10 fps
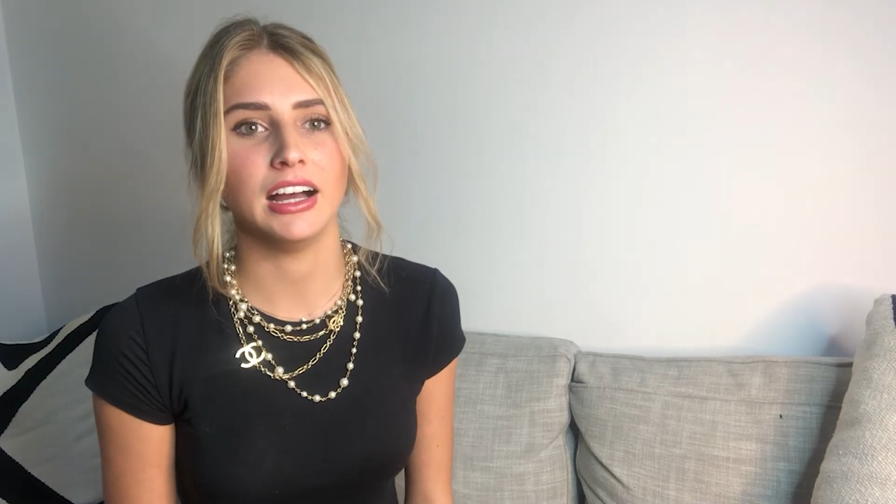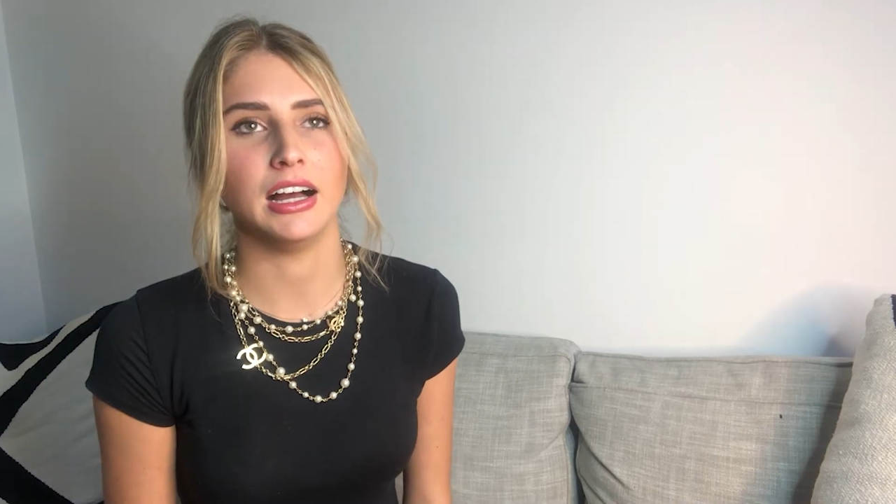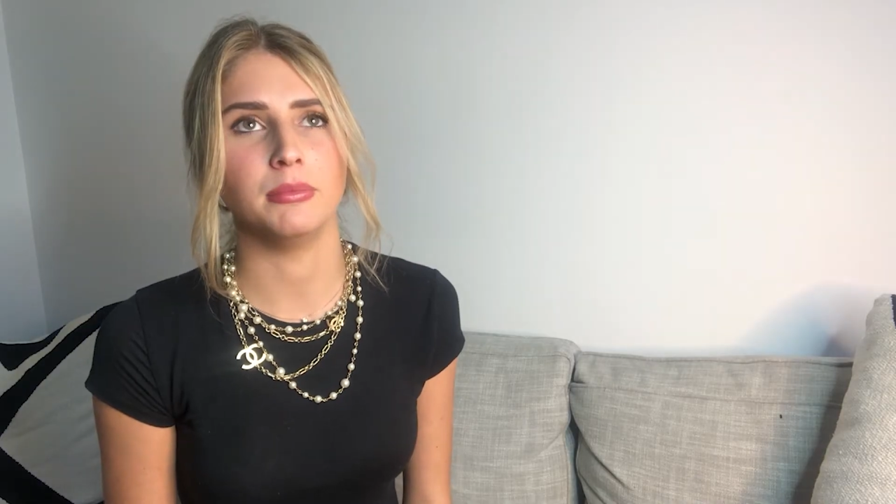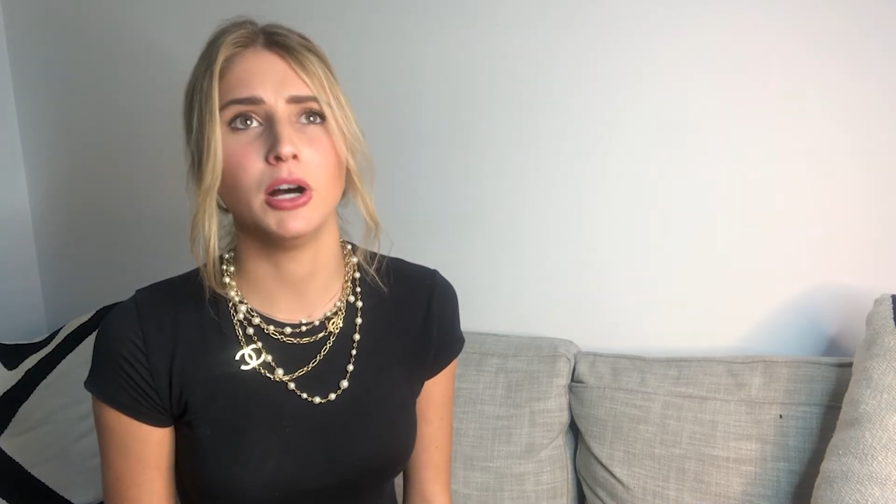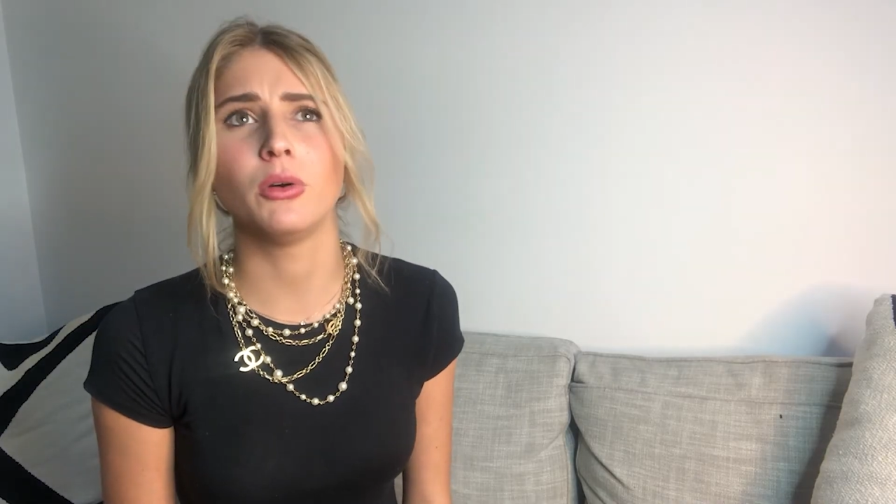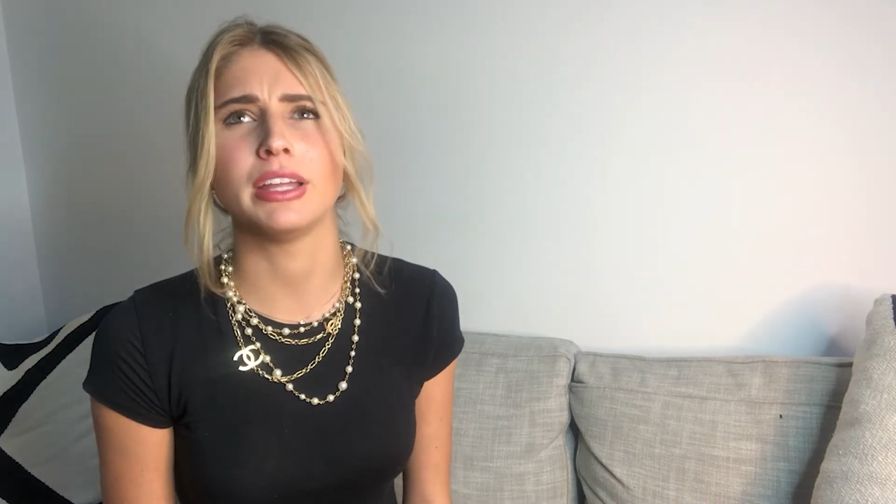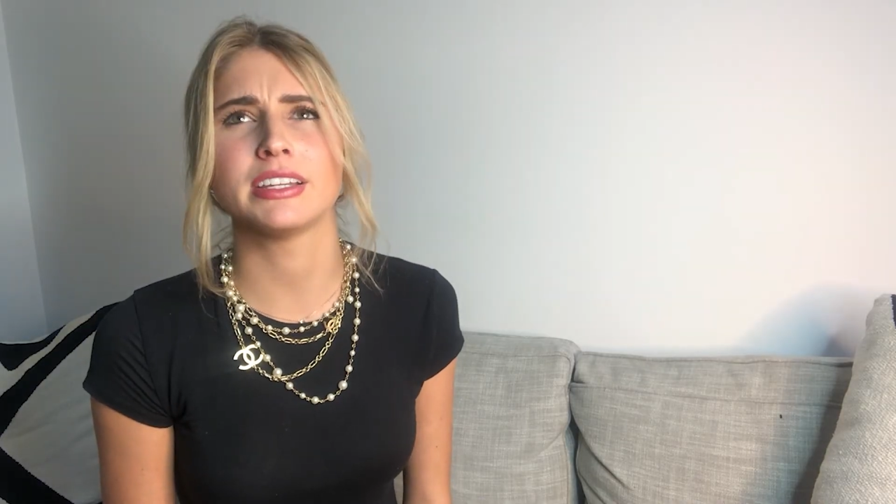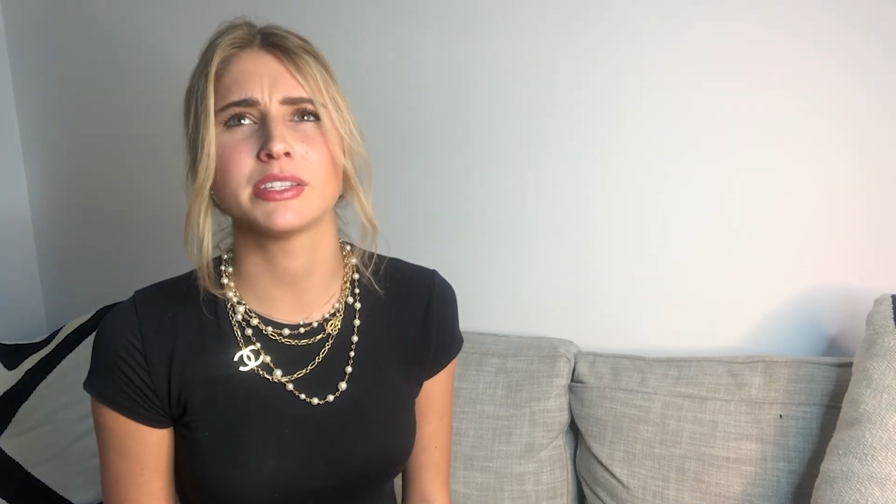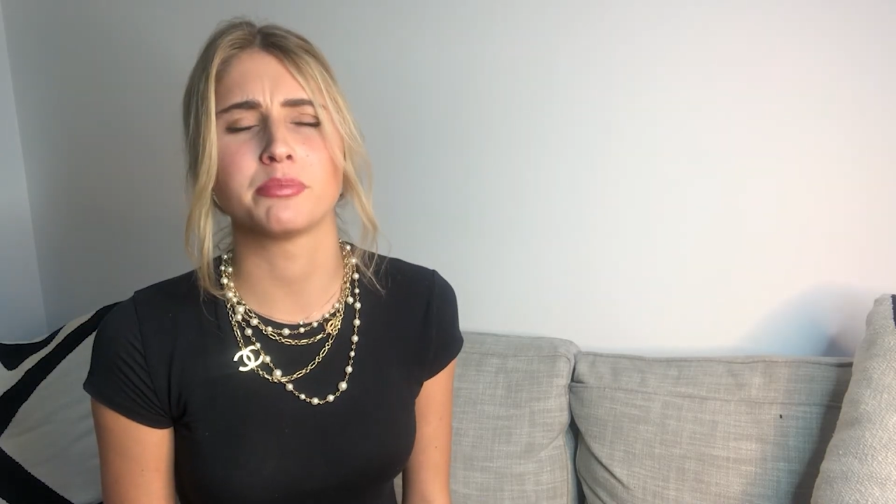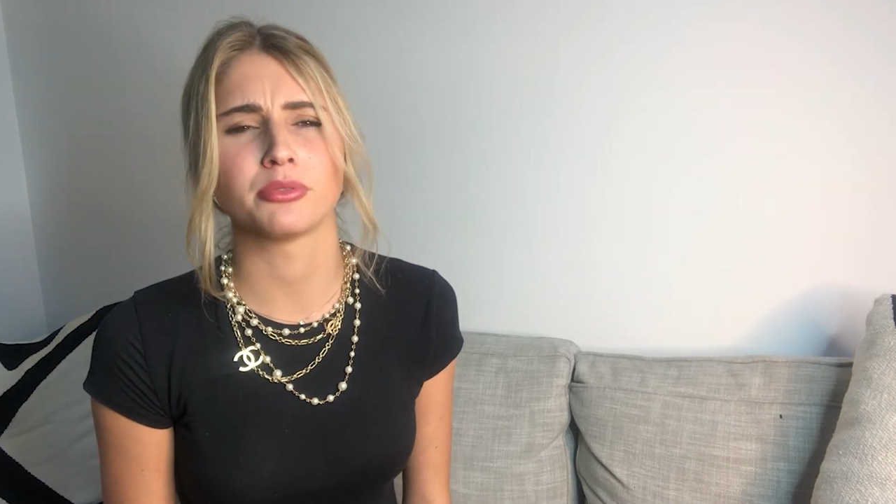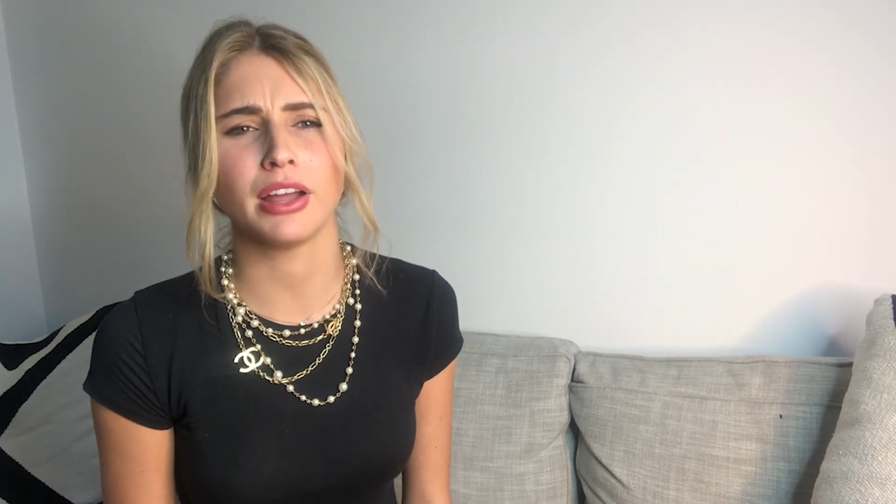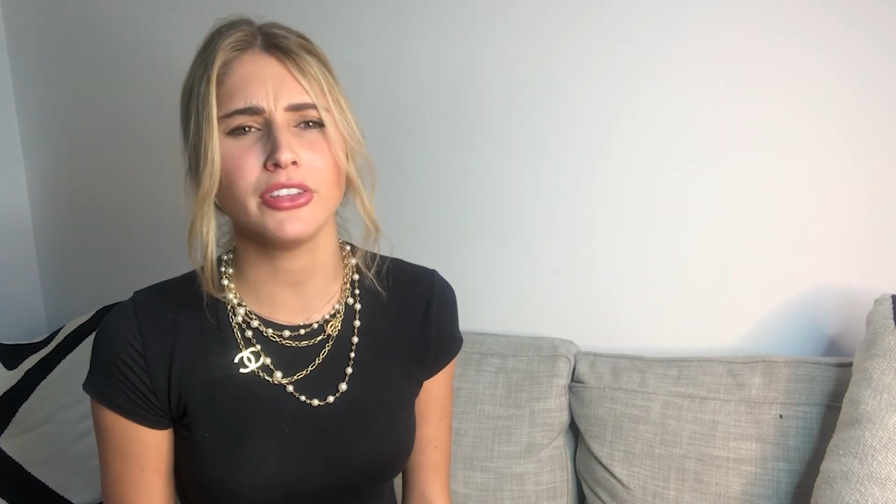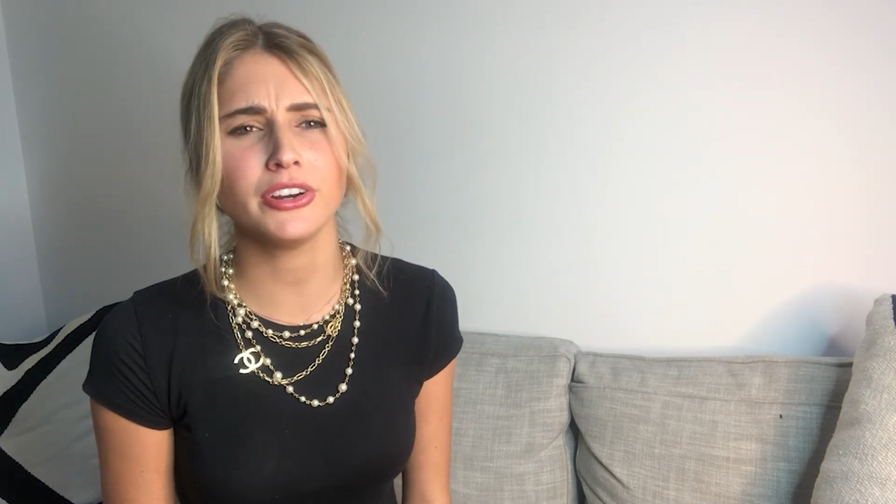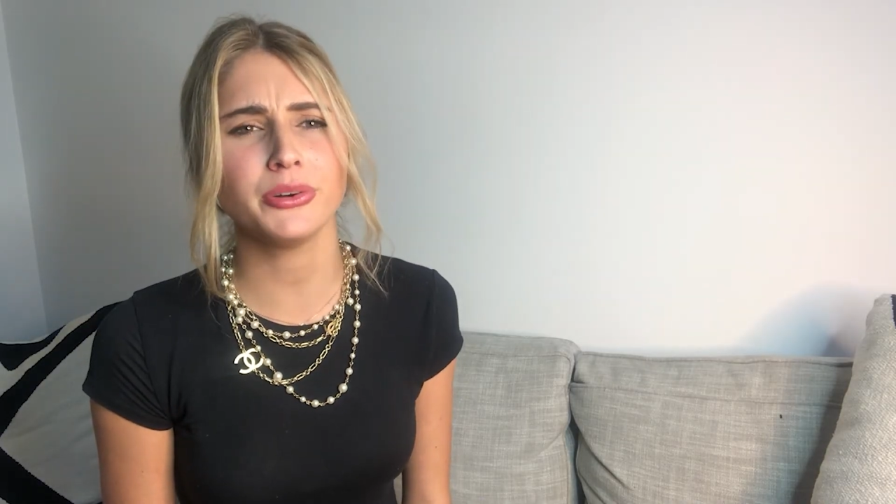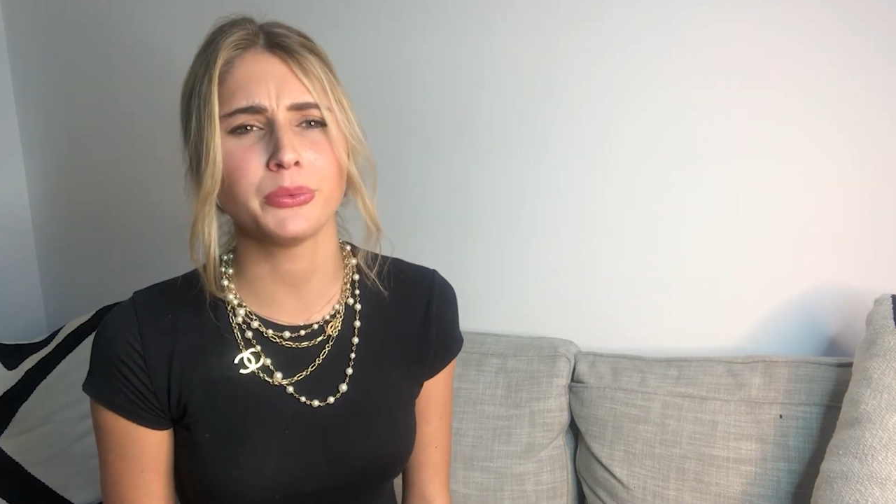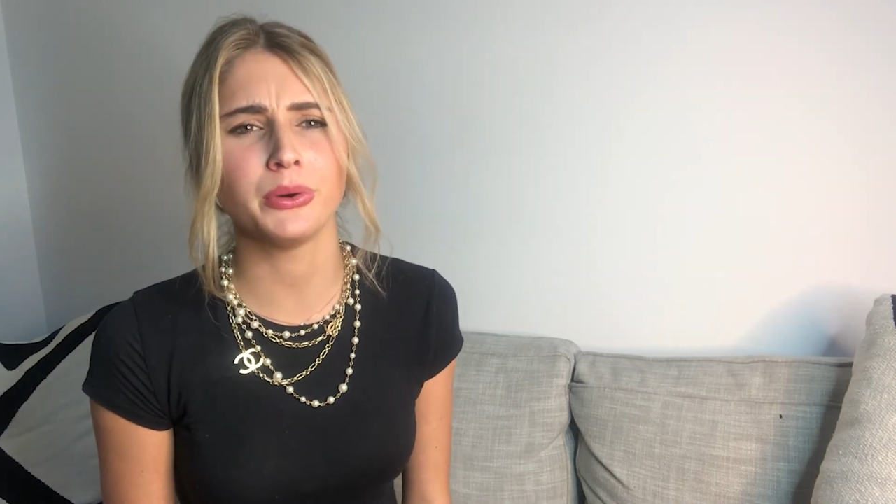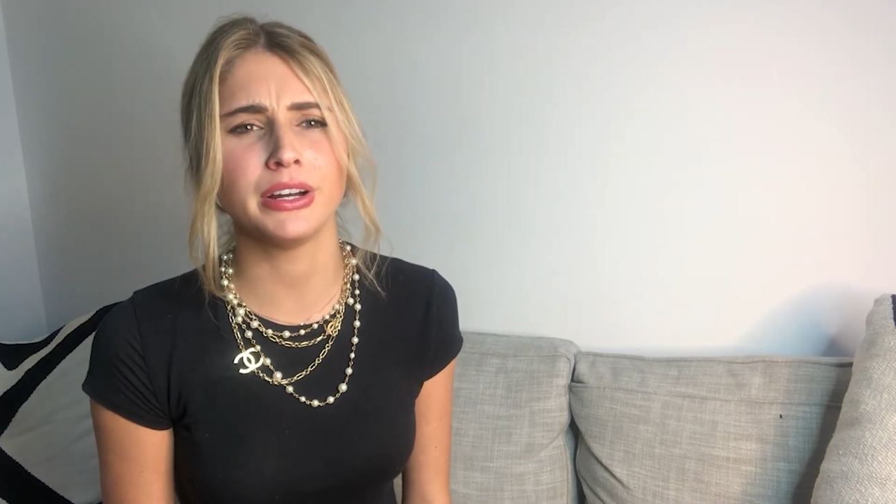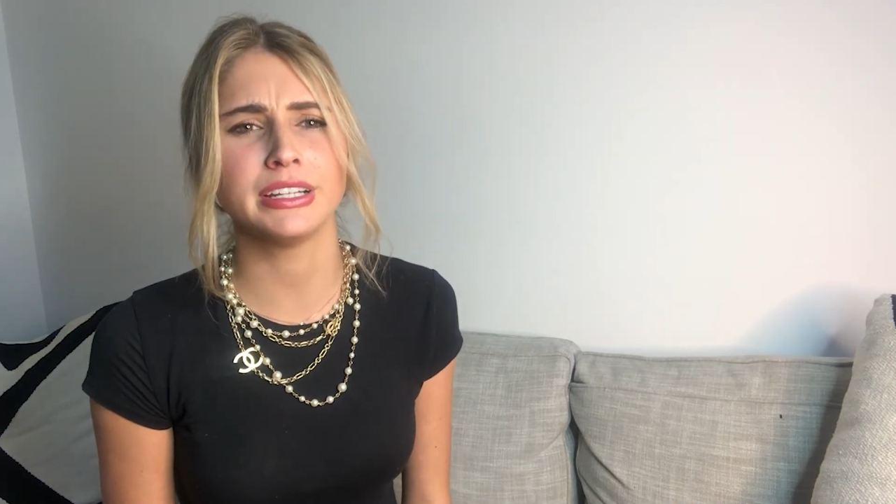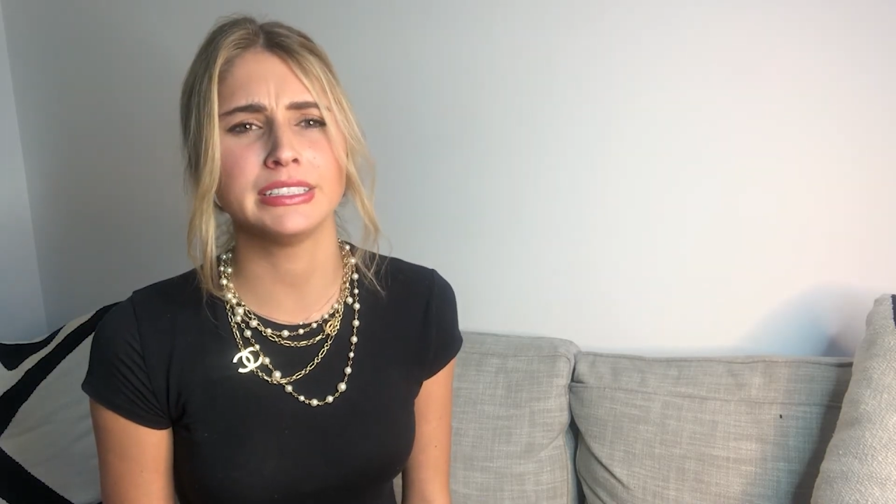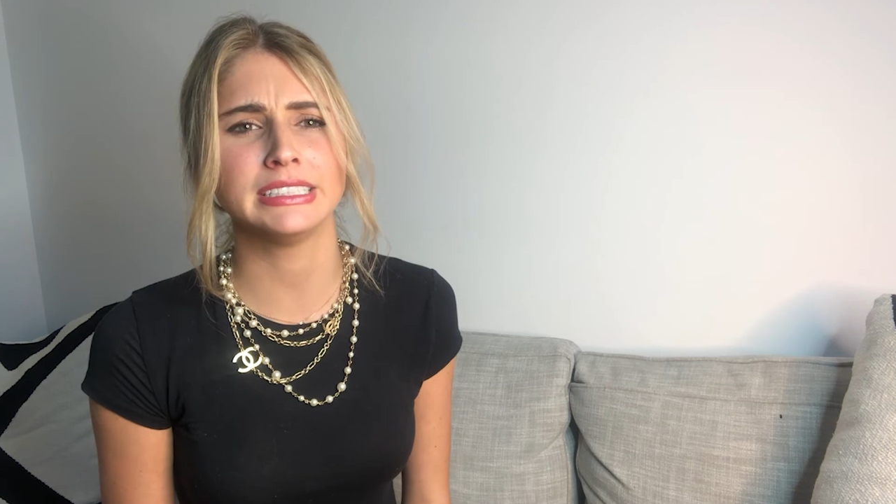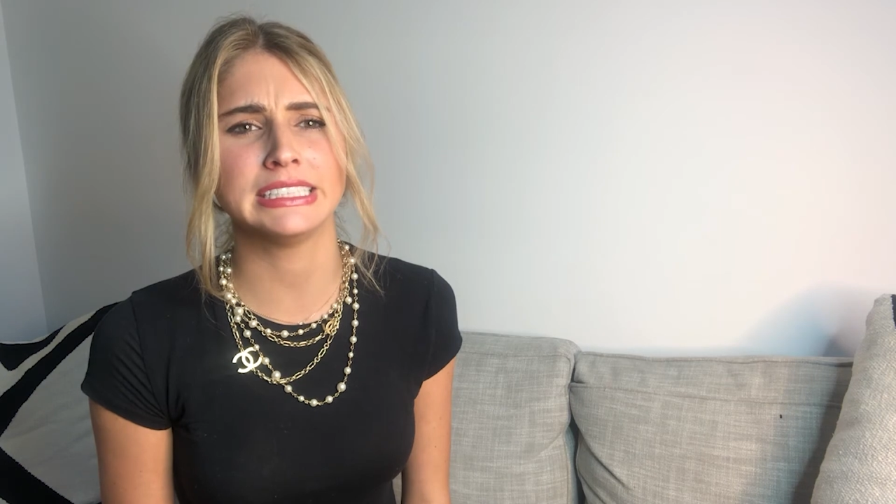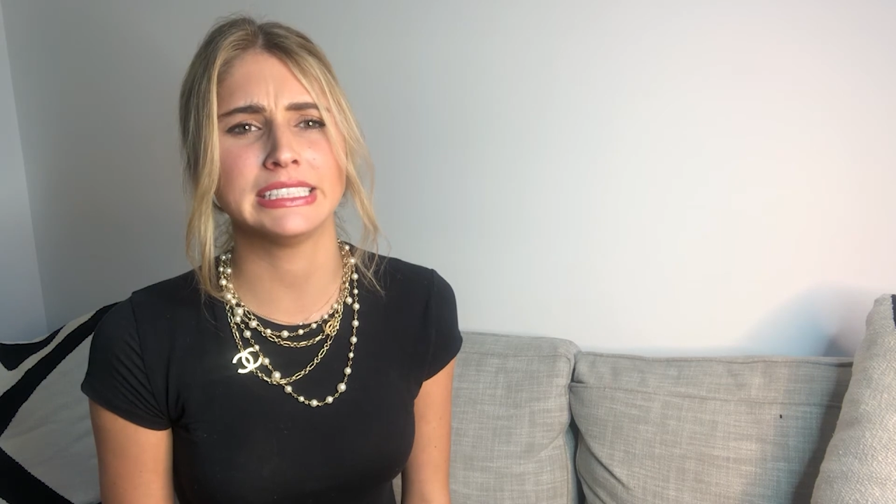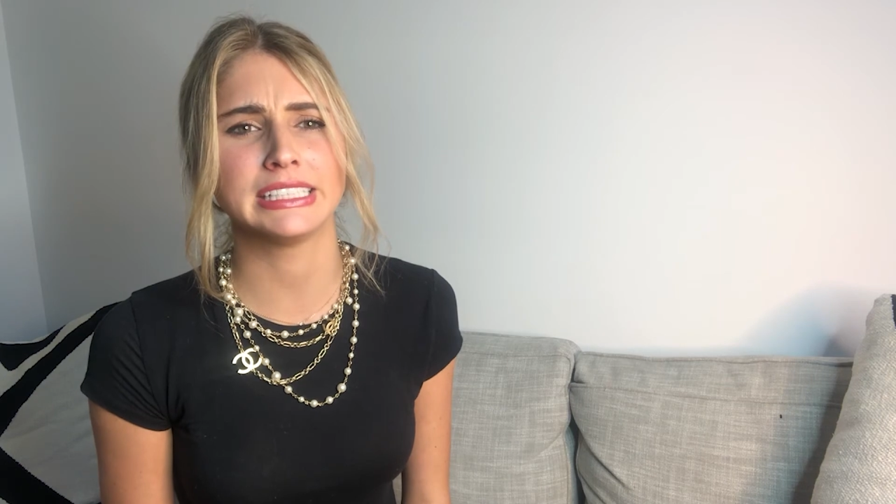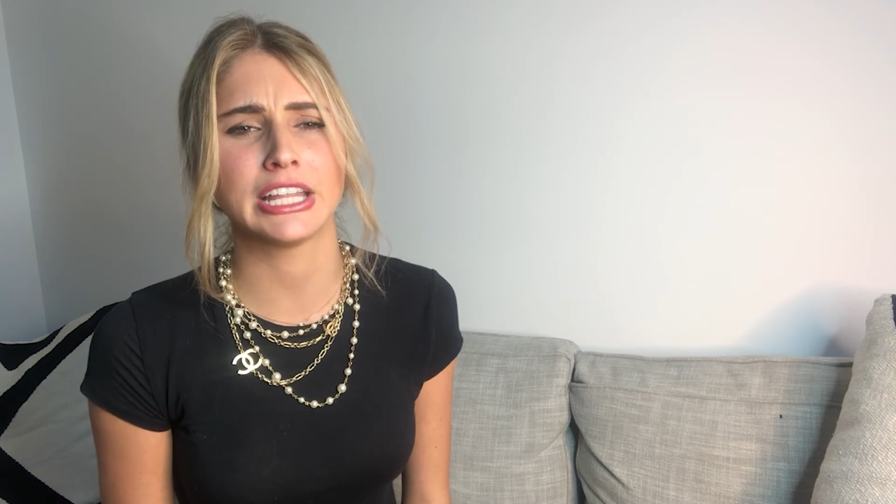And his brother won